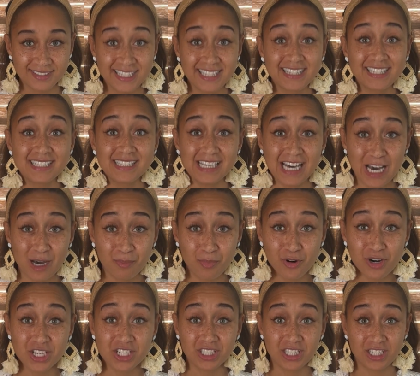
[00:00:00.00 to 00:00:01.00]
the top
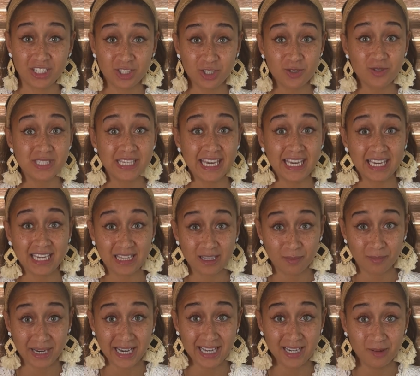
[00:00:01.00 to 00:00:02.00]
portion and you taking the
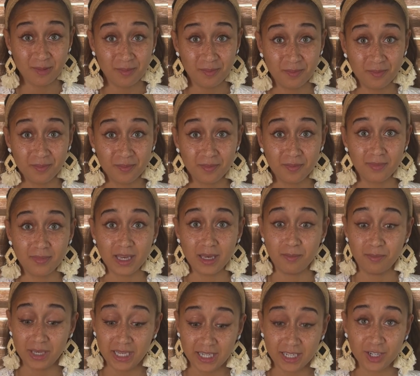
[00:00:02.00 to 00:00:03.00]
bottom
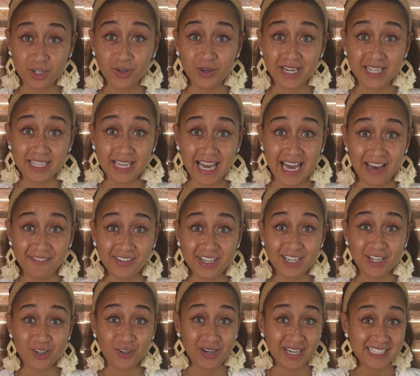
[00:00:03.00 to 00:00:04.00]
and being having
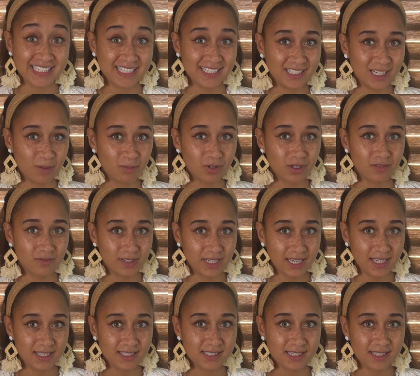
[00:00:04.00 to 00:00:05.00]
a granted number of
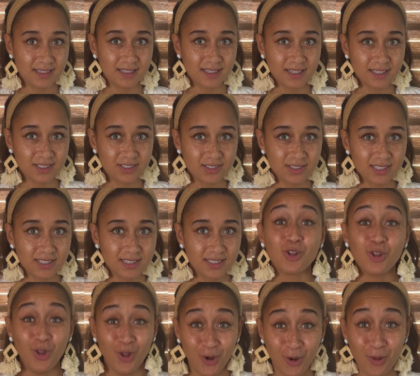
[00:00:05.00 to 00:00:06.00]
days in the country,
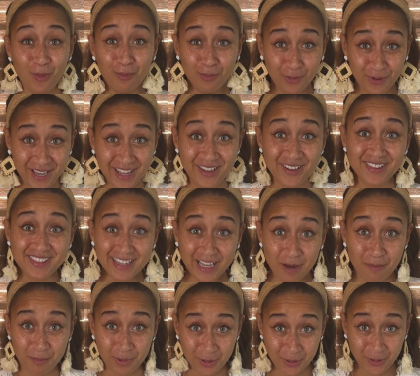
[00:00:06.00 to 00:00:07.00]
no bueno
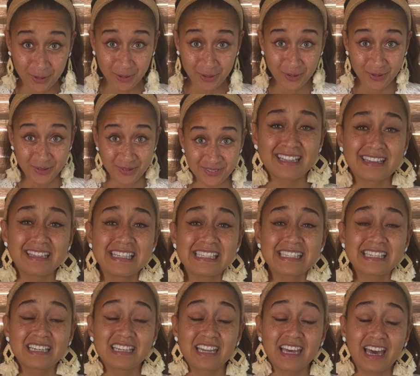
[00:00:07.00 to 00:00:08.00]
tampoco. This
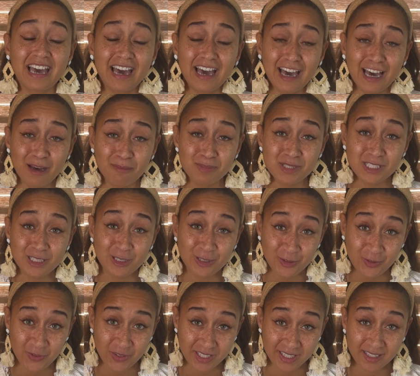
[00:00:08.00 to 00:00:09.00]
could
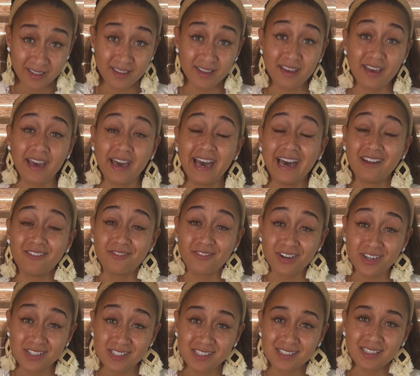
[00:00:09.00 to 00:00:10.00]
absolutely
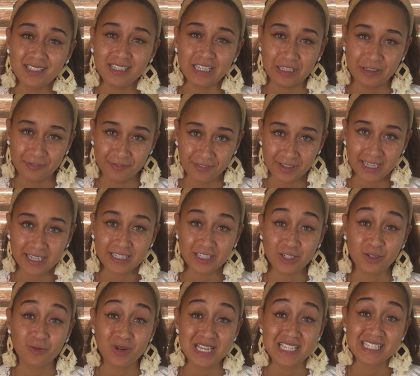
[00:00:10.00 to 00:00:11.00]
adversely affect
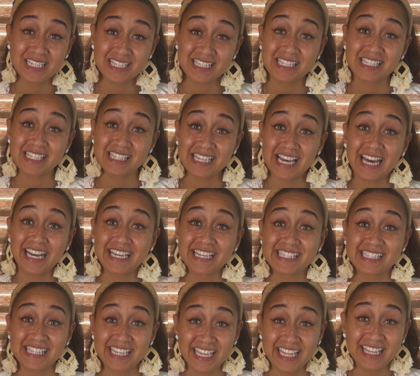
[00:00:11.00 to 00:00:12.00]
your residency
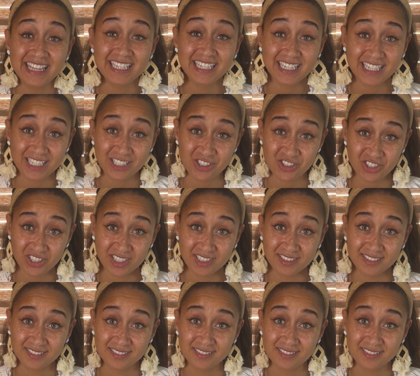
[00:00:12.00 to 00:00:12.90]
status in the country,